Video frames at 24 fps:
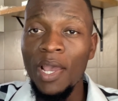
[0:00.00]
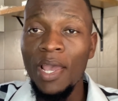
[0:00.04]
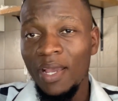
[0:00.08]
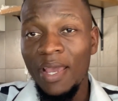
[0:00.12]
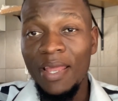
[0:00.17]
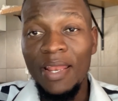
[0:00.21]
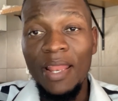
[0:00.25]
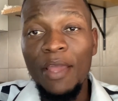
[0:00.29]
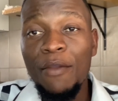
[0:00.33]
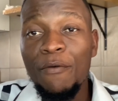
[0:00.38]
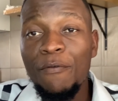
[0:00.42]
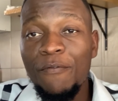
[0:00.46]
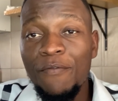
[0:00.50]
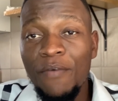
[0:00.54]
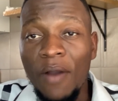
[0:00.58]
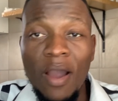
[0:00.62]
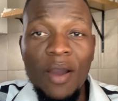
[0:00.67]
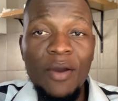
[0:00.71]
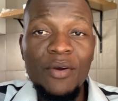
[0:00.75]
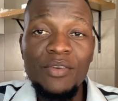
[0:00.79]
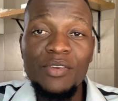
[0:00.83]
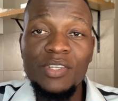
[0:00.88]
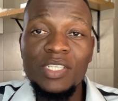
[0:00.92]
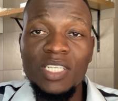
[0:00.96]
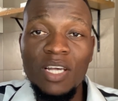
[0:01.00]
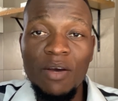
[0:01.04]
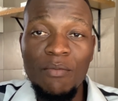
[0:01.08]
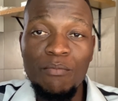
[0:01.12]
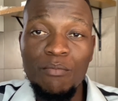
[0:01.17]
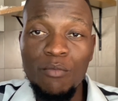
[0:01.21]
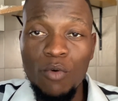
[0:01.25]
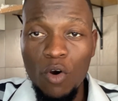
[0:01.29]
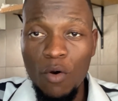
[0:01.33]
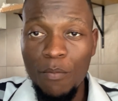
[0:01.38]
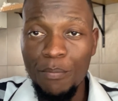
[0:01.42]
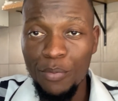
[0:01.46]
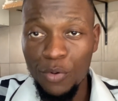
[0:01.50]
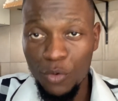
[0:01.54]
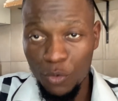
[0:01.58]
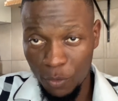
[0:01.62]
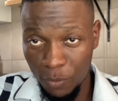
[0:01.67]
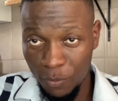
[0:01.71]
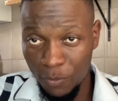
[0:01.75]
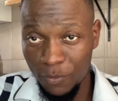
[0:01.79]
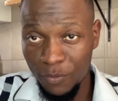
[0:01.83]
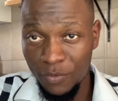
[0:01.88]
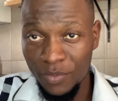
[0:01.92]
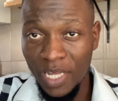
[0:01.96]
And I found some more
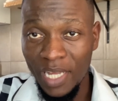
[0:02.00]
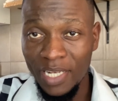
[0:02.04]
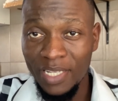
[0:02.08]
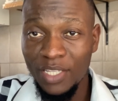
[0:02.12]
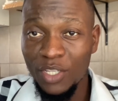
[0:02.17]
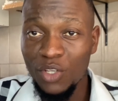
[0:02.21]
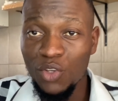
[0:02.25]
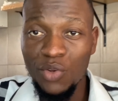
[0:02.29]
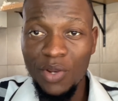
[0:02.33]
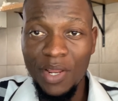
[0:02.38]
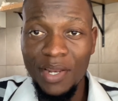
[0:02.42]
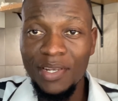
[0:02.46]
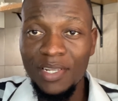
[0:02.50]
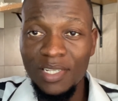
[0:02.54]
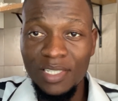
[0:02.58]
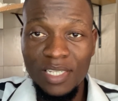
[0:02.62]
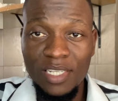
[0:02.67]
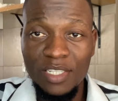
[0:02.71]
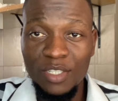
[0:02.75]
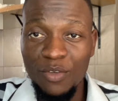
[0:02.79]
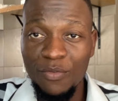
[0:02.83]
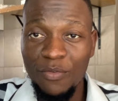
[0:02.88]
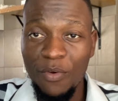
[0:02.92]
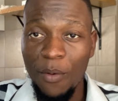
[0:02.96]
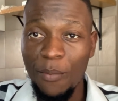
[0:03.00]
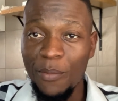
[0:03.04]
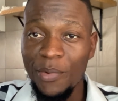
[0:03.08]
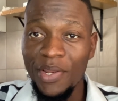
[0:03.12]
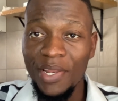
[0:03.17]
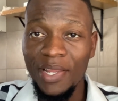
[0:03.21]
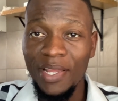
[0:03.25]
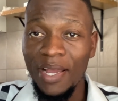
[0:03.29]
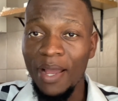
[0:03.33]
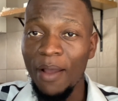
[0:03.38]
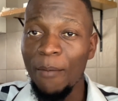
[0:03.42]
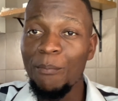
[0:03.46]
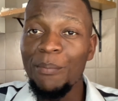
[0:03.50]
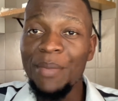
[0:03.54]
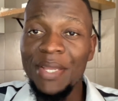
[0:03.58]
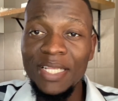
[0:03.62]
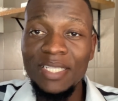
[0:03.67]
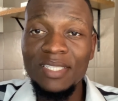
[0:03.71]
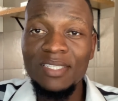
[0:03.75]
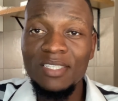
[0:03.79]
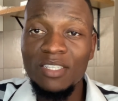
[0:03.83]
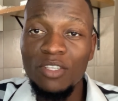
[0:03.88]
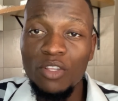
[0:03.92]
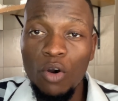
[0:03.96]
proof that the United States of America
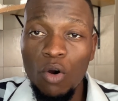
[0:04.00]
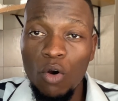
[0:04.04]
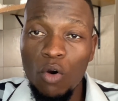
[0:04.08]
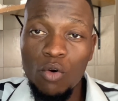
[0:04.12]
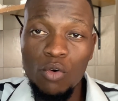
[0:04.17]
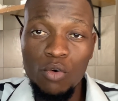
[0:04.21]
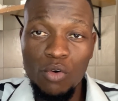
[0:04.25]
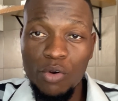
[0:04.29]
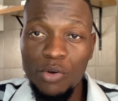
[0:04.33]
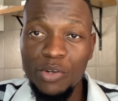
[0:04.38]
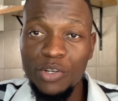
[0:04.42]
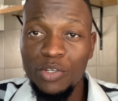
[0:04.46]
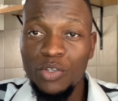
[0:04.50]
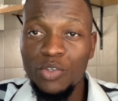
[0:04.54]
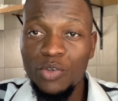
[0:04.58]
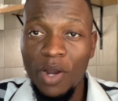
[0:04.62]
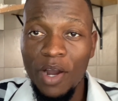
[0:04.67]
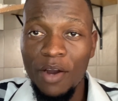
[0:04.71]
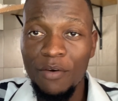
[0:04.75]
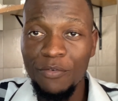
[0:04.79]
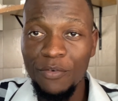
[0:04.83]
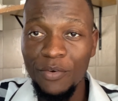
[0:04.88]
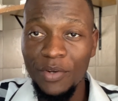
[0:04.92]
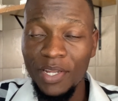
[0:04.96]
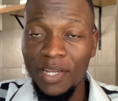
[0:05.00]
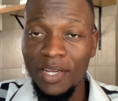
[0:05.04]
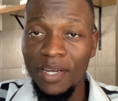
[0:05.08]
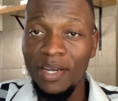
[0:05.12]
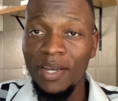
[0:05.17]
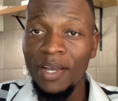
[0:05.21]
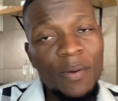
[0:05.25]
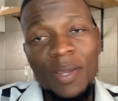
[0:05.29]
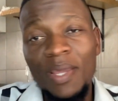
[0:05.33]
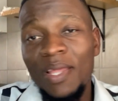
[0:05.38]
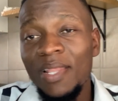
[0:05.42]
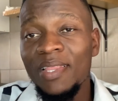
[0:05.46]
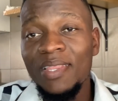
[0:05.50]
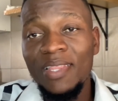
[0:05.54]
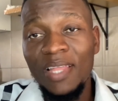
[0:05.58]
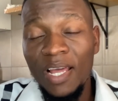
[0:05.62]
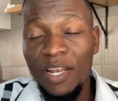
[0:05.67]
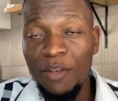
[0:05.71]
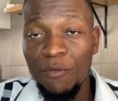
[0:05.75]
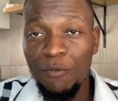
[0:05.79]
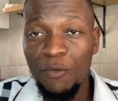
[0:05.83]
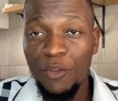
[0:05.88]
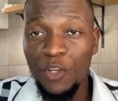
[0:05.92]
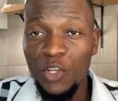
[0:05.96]
means no good to Africa. In
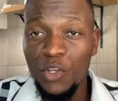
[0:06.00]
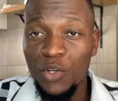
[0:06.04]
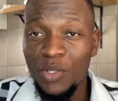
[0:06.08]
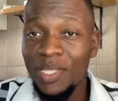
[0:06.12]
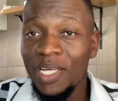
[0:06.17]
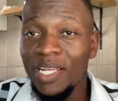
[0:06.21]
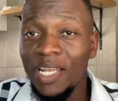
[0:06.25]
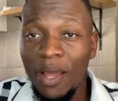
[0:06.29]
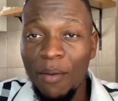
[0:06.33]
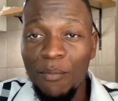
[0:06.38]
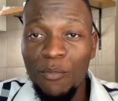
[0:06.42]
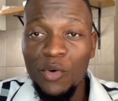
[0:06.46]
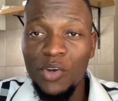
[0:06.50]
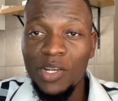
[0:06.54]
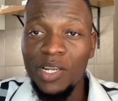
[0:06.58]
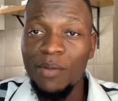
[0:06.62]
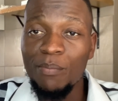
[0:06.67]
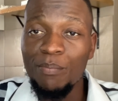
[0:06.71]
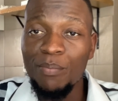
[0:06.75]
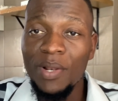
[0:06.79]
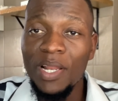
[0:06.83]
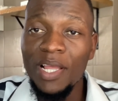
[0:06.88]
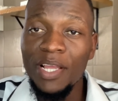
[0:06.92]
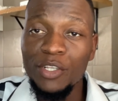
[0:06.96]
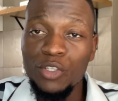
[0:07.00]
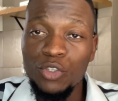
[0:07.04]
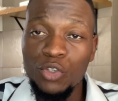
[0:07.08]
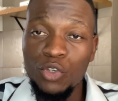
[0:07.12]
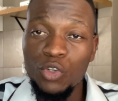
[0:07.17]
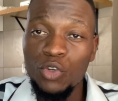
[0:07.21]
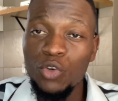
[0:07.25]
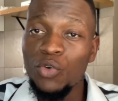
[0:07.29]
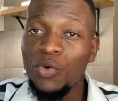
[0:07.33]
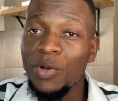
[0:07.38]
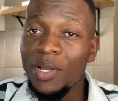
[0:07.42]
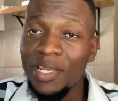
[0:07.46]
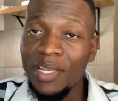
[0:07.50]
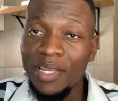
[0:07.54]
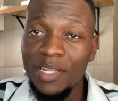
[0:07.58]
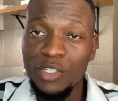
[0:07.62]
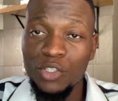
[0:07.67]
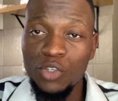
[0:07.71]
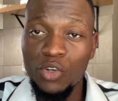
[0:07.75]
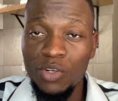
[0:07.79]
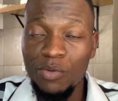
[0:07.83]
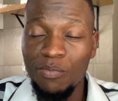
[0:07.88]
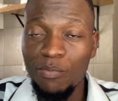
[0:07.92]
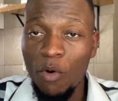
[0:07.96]
that video that I'm going to play to you in the
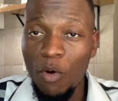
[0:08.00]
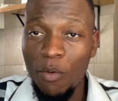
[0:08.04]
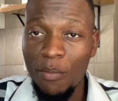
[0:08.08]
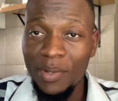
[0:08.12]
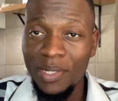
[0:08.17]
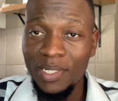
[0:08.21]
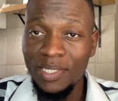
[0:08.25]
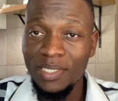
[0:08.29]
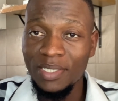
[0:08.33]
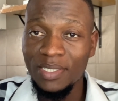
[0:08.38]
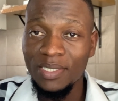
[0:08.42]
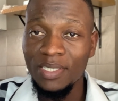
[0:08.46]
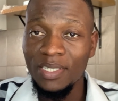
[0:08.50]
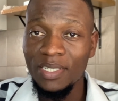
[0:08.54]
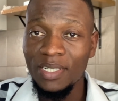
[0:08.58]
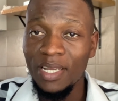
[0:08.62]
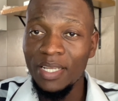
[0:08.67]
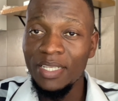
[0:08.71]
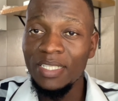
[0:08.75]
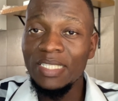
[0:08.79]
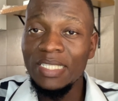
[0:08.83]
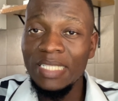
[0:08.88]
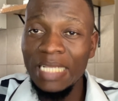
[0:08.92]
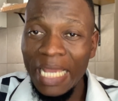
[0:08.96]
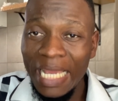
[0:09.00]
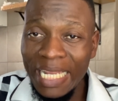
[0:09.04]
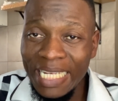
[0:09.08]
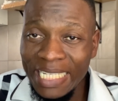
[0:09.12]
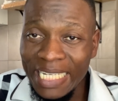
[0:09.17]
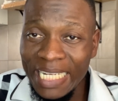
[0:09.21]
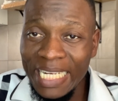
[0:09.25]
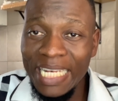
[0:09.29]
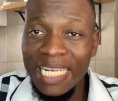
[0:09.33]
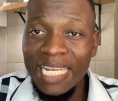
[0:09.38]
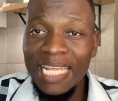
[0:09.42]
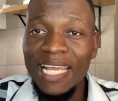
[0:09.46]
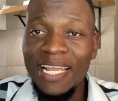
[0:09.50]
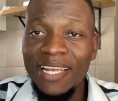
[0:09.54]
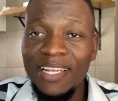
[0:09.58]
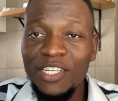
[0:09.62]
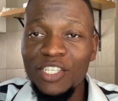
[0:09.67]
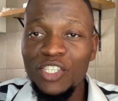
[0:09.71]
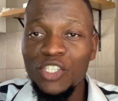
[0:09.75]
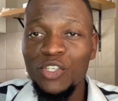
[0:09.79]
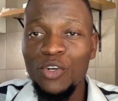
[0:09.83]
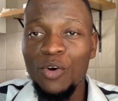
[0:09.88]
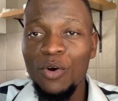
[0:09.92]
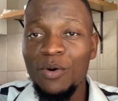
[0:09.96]
short moment, it
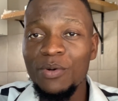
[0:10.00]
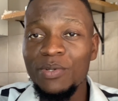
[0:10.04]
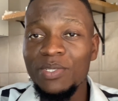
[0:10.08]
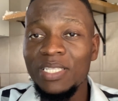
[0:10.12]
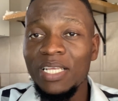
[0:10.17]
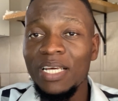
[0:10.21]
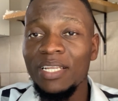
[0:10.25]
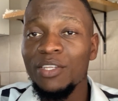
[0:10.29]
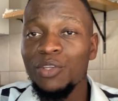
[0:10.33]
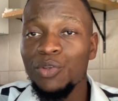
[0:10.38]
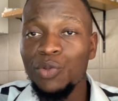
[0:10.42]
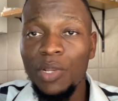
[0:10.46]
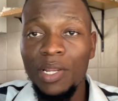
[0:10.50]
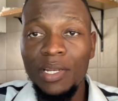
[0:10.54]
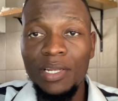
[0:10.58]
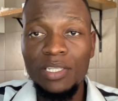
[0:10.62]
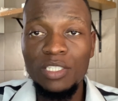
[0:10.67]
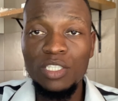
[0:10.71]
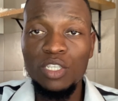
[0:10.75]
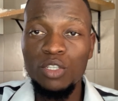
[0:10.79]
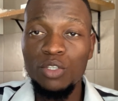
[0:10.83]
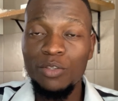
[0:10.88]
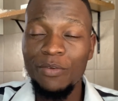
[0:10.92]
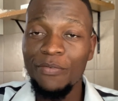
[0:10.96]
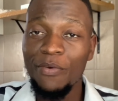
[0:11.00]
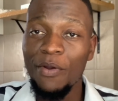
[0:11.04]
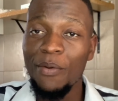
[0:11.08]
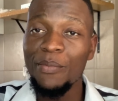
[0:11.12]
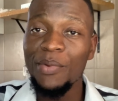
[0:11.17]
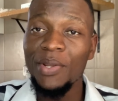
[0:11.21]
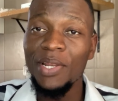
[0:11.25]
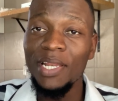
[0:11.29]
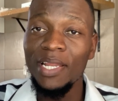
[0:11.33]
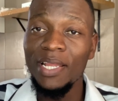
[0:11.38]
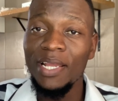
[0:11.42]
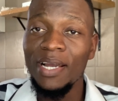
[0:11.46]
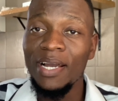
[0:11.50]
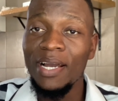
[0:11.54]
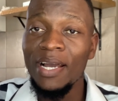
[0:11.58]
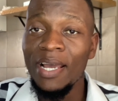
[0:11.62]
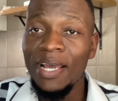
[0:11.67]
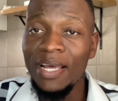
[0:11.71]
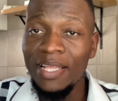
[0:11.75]
clearly shows that the United States of America,